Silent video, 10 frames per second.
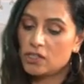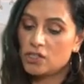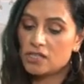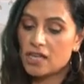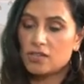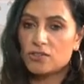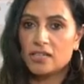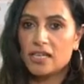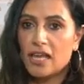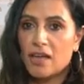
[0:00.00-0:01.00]
She's
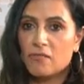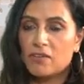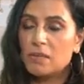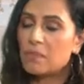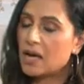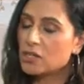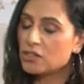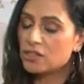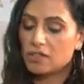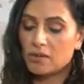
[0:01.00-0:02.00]
actually very
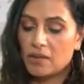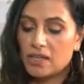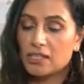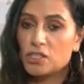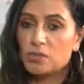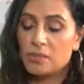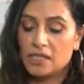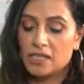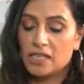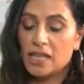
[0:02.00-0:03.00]
passionate about, she's been